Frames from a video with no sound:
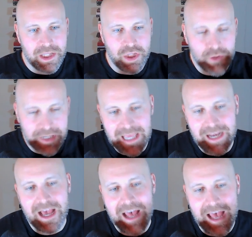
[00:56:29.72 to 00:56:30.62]
You
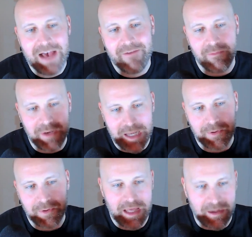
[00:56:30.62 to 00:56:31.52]
cannot have a
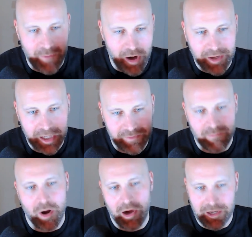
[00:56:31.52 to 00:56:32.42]
manipulated market if the
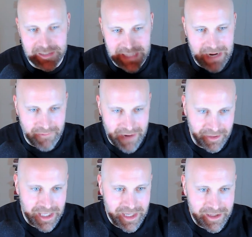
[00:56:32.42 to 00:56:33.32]
market is not
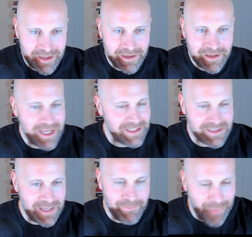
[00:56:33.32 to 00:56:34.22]
regulated.
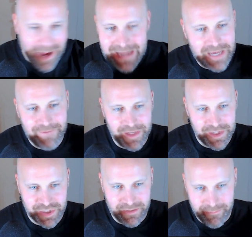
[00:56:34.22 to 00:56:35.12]
It's by
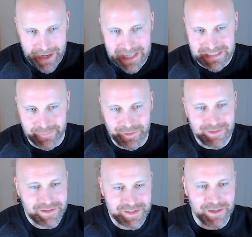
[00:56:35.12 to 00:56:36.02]
definition impossible.
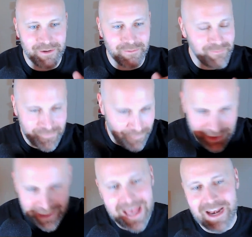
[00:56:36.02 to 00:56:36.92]
So
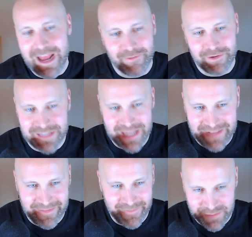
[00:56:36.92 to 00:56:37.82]
forget ever
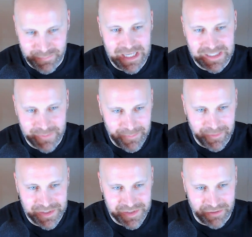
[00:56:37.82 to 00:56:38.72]
saying that there's price
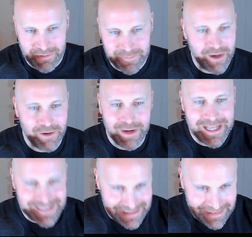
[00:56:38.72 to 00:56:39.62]
manipulation in crypto.
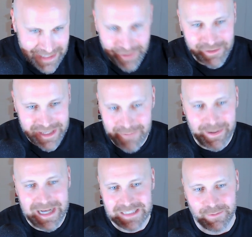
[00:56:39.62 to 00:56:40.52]
It's literally
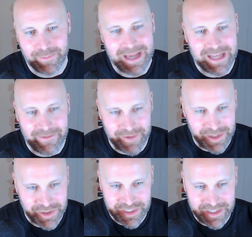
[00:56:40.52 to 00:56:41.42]
impossible by
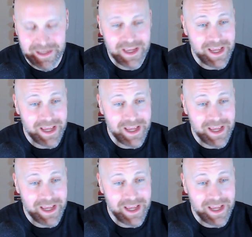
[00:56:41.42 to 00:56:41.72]
definition.